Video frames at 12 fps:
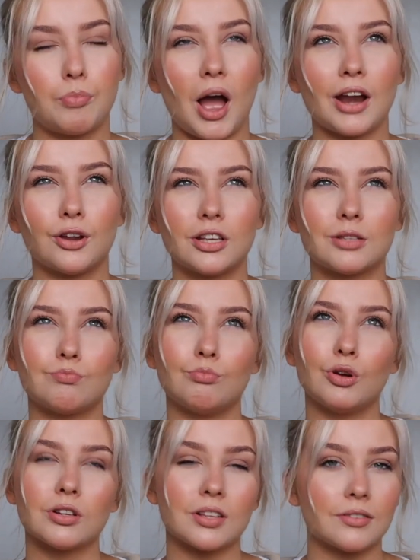But I noticed
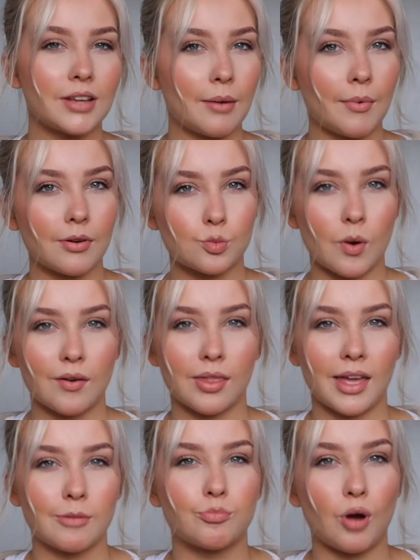most of the time I was wearing
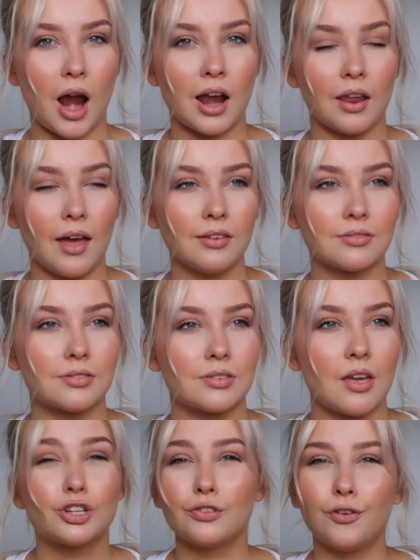like
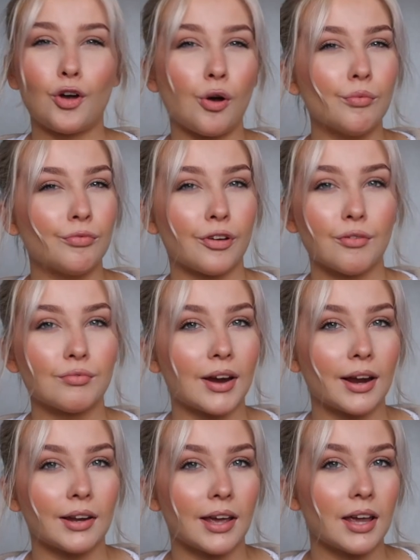bralettes just for comfort
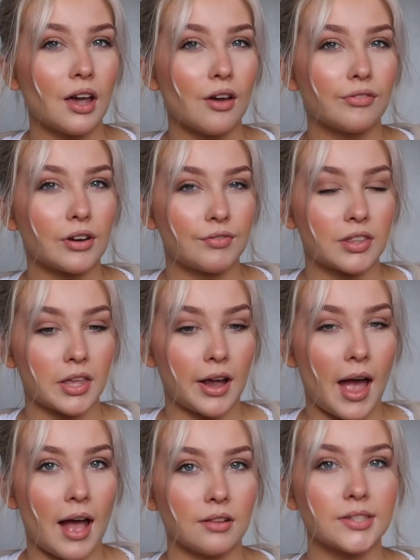really over everything
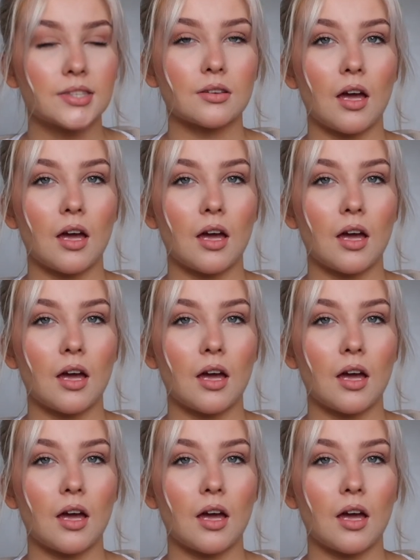else.